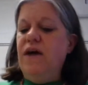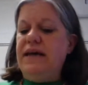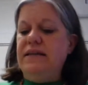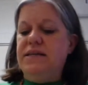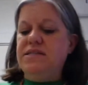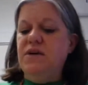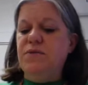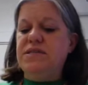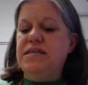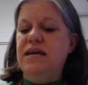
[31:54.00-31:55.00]
Finally,
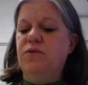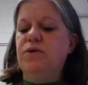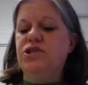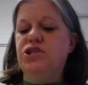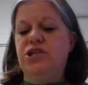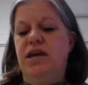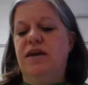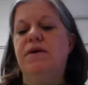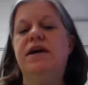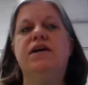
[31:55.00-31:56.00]
someone said it was a
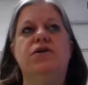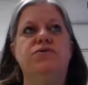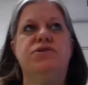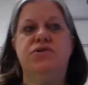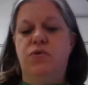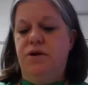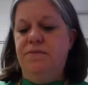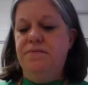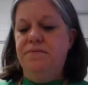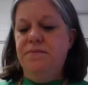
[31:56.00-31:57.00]
shame and closed the
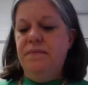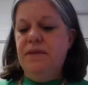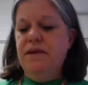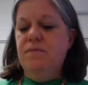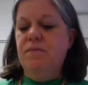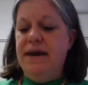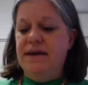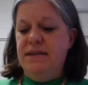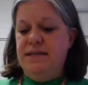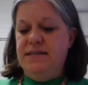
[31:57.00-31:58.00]
door.
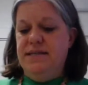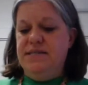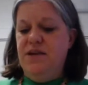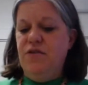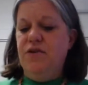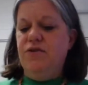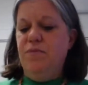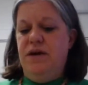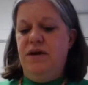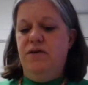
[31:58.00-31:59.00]
Michaelis and several other
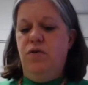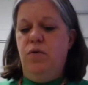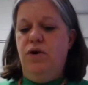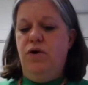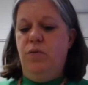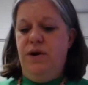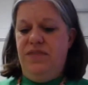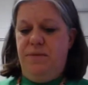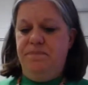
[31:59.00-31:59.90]
men were with